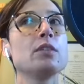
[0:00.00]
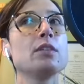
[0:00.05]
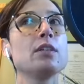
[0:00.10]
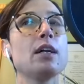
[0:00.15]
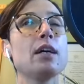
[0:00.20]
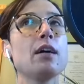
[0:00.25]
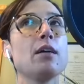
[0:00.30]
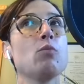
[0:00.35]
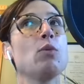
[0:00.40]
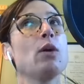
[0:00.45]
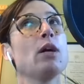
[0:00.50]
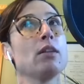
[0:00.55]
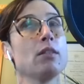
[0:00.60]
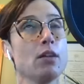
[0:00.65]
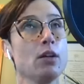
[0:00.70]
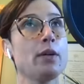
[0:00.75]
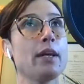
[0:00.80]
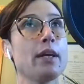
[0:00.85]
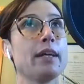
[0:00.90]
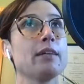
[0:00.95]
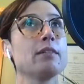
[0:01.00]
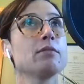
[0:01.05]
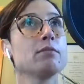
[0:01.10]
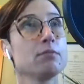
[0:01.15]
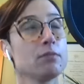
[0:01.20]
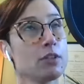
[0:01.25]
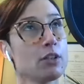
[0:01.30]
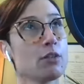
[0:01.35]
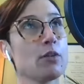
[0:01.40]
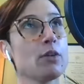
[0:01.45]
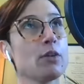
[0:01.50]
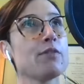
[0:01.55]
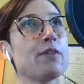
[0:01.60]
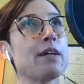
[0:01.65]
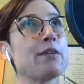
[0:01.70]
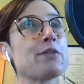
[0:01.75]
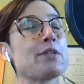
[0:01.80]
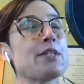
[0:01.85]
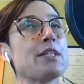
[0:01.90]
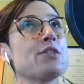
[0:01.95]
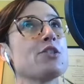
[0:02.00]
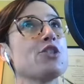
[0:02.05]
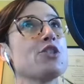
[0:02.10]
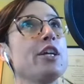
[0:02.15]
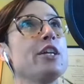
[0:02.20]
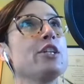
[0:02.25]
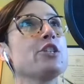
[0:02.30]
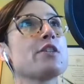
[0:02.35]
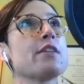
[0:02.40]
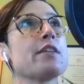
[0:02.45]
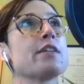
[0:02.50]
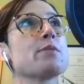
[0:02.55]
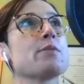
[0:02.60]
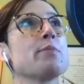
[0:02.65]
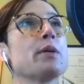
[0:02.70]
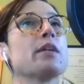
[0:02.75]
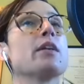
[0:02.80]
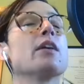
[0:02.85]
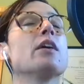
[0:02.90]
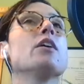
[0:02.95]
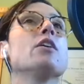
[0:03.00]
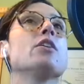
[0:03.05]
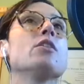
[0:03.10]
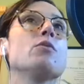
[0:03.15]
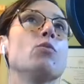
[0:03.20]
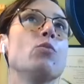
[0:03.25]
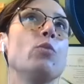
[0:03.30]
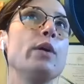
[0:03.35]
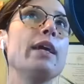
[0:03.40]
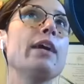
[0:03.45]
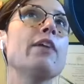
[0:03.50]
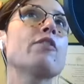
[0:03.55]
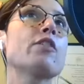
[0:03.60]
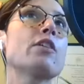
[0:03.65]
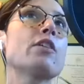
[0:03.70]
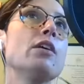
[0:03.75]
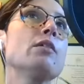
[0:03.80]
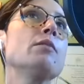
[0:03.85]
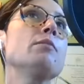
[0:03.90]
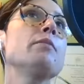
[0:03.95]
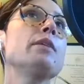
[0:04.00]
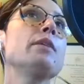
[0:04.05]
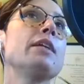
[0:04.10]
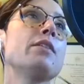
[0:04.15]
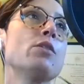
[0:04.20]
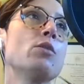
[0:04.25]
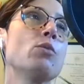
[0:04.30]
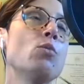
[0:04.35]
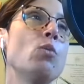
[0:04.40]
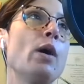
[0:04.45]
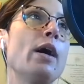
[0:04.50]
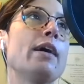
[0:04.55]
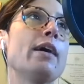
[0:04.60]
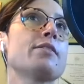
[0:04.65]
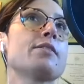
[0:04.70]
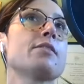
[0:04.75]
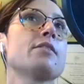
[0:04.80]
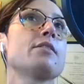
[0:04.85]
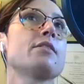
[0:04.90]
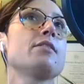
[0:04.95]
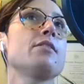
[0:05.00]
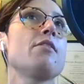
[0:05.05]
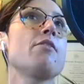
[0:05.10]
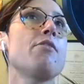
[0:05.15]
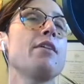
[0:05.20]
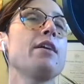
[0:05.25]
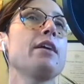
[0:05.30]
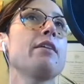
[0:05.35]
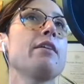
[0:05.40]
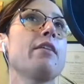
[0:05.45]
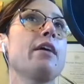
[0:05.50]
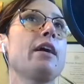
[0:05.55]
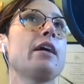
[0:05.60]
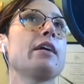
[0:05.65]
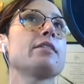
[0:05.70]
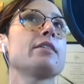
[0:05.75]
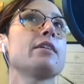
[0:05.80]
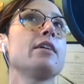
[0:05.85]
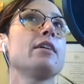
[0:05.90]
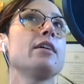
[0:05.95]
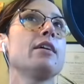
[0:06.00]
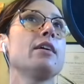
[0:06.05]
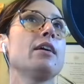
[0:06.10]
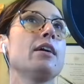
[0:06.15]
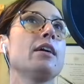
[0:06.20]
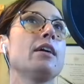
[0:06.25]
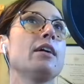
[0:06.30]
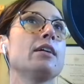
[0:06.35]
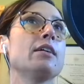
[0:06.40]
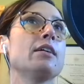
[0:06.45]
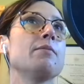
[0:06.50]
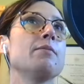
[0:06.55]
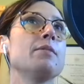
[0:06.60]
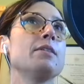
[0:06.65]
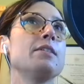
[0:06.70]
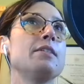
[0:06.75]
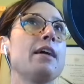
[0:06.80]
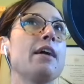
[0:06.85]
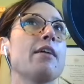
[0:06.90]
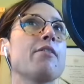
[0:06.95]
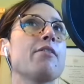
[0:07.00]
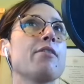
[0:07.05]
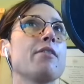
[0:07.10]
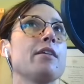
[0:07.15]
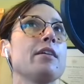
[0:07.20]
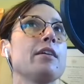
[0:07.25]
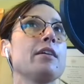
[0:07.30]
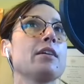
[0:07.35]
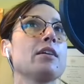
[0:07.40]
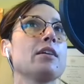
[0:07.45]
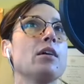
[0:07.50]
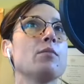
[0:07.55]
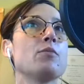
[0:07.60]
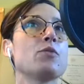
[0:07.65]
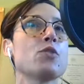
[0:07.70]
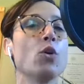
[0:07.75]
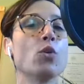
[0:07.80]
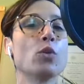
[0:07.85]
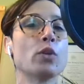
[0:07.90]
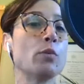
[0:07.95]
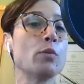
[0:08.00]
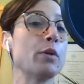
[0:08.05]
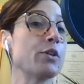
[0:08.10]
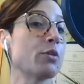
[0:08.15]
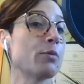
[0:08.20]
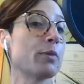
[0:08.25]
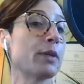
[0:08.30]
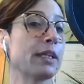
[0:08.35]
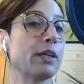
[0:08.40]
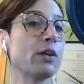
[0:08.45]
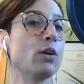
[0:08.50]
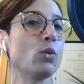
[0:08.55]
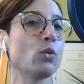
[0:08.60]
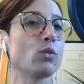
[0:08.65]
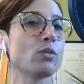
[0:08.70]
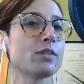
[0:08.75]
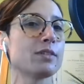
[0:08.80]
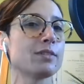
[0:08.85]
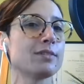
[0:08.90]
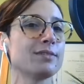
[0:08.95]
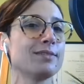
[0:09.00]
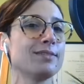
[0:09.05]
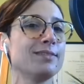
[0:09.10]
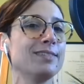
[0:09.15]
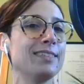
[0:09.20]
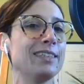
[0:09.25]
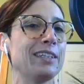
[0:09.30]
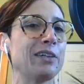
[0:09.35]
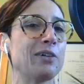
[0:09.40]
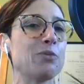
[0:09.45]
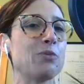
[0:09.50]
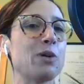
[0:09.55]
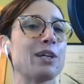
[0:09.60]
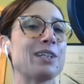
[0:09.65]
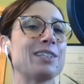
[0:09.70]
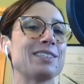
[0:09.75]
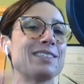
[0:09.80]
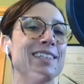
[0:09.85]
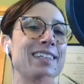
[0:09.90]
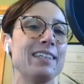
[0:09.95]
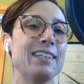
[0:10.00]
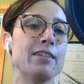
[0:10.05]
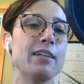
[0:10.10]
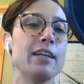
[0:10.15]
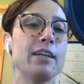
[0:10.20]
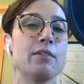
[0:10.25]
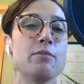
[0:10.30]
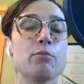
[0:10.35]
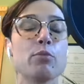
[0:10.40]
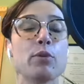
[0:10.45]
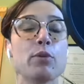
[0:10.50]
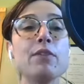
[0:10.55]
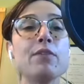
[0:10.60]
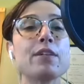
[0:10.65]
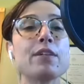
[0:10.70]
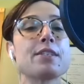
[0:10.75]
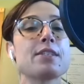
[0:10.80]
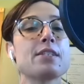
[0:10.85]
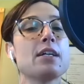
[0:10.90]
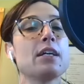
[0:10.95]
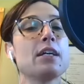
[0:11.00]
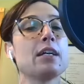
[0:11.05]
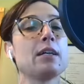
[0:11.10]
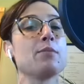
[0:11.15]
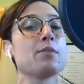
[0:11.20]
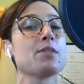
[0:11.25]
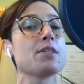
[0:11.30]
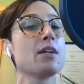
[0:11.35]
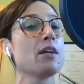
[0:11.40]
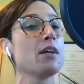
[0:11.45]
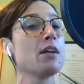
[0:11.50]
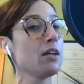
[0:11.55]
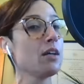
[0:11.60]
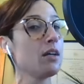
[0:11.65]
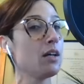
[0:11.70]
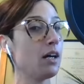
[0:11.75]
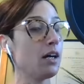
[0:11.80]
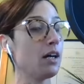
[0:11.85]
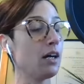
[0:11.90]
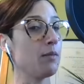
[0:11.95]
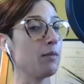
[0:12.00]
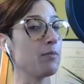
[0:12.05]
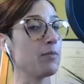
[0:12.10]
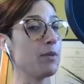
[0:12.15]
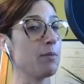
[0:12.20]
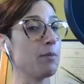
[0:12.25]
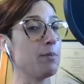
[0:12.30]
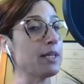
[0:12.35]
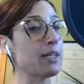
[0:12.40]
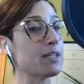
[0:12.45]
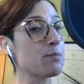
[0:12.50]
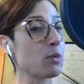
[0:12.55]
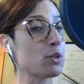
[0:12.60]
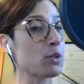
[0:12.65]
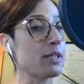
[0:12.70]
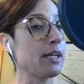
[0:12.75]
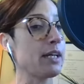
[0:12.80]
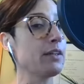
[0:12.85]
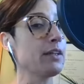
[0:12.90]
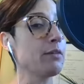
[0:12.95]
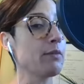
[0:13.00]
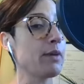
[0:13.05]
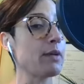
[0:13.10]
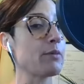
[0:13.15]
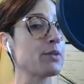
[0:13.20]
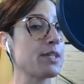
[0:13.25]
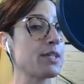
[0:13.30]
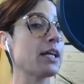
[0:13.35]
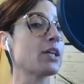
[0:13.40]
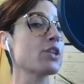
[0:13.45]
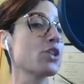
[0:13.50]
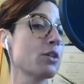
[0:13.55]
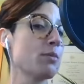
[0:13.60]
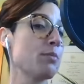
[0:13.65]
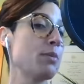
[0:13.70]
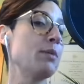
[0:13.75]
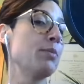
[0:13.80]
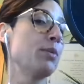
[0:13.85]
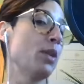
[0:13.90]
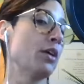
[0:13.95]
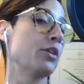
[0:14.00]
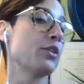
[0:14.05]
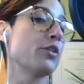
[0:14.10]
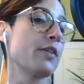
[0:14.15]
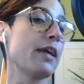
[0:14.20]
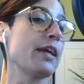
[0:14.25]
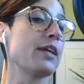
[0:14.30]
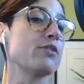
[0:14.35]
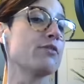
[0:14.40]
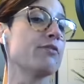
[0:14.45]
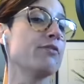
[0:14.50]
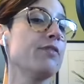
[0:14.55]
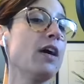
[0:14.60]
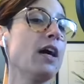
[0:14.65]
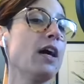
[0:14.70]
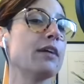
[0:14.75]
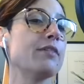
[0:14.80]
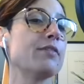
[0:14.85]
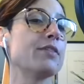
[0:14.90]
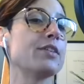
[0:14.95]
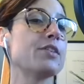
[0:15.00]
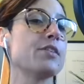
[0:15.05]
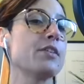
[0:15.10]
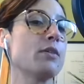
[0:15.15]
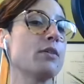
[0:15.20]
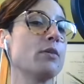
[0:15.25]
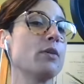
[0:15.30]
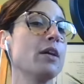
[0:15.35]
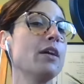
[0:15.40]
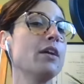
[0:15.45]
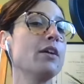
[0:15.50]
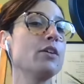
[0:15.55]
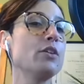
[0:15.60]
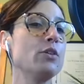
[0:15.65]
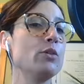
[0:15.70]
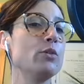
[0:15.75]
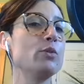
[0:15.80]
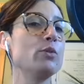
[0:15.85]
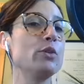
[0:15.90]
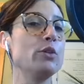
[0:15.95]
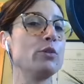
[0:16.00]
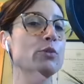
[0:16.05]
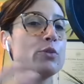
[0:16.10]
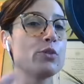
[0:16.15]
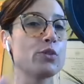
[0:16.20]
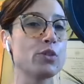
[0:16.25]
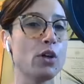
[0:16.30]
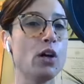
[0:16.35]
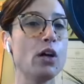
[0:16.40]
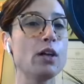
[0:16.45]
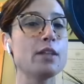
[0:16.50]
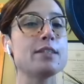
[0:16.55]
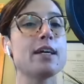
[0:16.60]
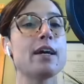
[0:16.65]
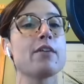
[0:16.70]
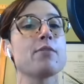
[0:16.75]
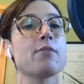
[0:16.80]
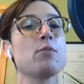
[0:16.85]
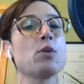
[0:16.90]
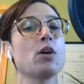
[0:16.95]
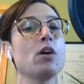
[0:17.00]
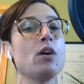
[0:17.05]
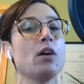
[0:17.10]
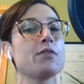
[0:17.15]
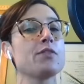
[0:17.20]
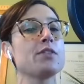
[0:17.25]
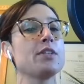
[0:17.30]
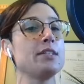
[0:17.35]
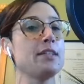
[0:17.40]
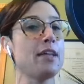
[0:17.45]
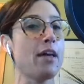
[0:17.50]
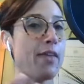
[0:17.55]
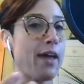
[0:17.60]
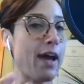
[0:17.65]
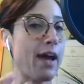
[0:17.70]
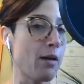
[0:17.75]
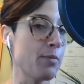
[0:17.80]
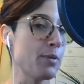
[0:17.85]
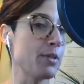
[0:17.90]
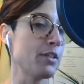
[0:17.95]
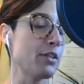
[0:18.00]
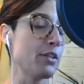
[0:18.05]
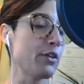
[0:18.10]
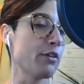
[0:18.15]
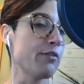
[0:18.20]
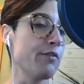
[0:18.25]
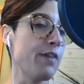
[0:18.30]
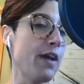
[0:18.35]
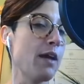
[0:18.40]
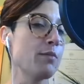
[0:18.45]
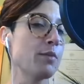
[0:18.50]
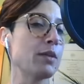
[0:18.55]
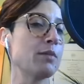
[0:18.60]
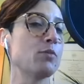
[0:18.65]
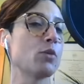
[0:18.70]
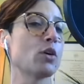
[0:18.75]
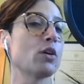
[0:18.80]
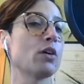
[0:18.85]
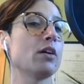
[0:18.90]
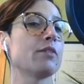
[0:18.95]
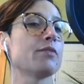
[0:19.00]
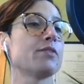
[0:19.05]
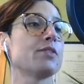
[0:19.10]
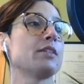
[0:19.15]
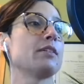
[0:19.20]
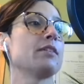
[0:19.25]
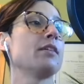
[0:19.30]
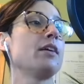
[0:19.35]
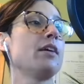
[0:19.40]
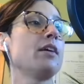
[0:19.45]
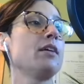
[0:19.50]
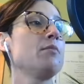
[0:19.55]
uh, well, okay, coronavirus has changed this, but we have come in the West to think that um, death comes only when you're really old, you know, mm. whereas in, in previous times, um, the biggest mortality rate was actually people under the age of five. And so you you saw death more often. Death happened in your family more often.